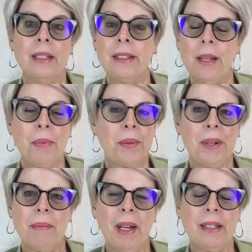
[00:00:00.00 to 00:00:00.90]
Step
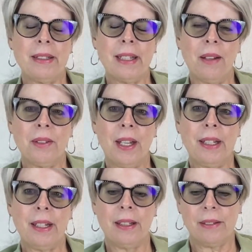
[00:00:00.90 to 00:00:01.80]
3 might sound
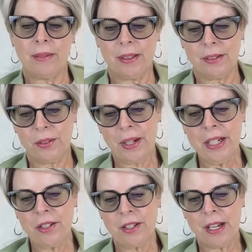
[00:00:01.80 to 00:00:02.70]
like a
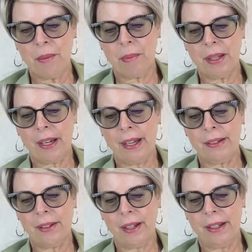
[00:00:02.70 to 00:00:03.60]
strange step, but
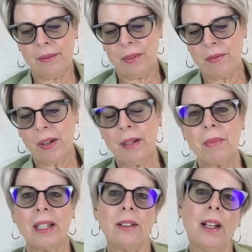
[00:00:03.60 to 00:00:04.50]
I
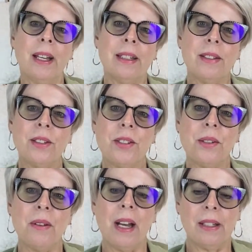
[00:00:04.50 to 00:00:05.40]
invite my clients
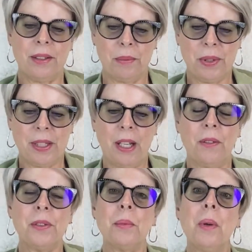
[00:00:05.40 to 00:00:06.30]
to ask
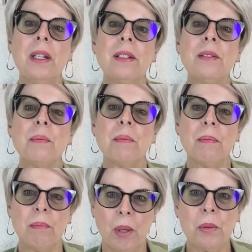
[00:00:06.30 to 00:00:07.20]
themselves, what is
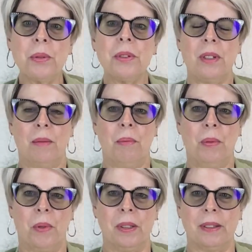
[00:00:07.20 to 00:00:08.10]
most
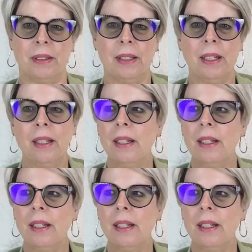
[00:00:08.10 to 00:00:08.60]
important?